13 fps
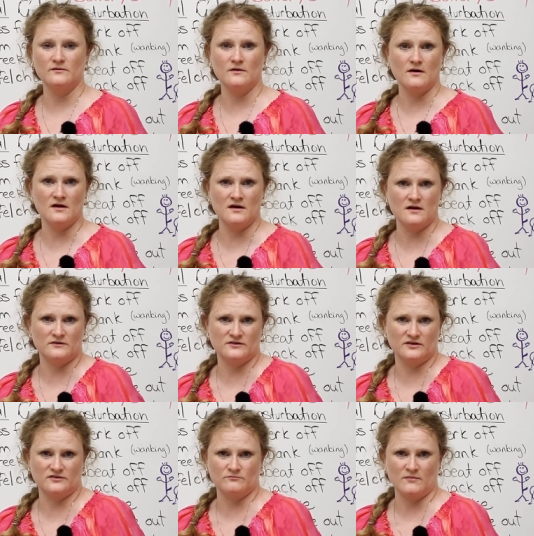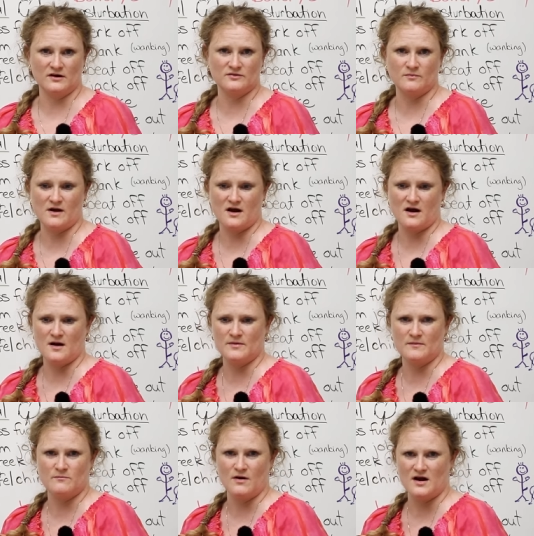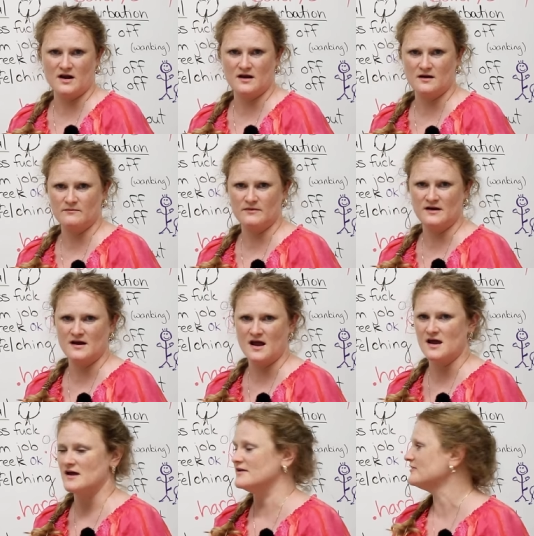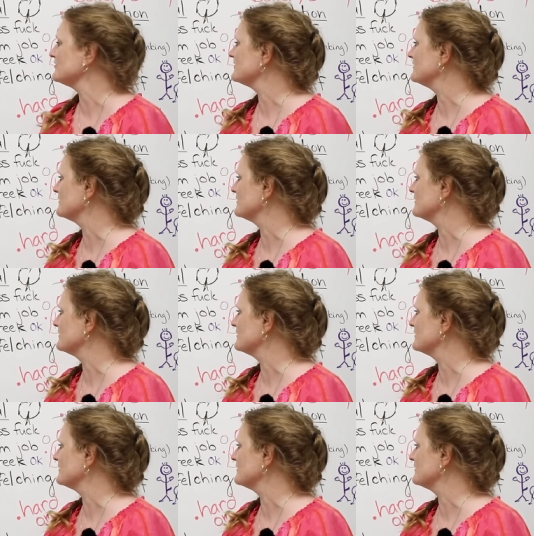Well, here, just munch my carpet, buddy. That'd be nice.